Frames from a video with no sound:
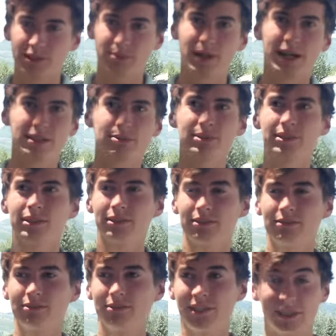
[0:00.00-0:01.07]
as possible
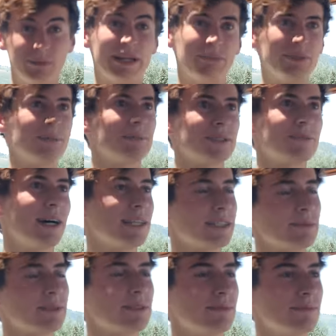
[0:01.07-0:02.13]
to, to as many people as
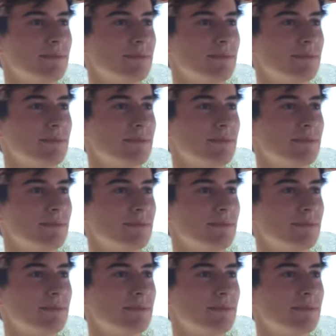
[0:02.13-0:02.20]
possible.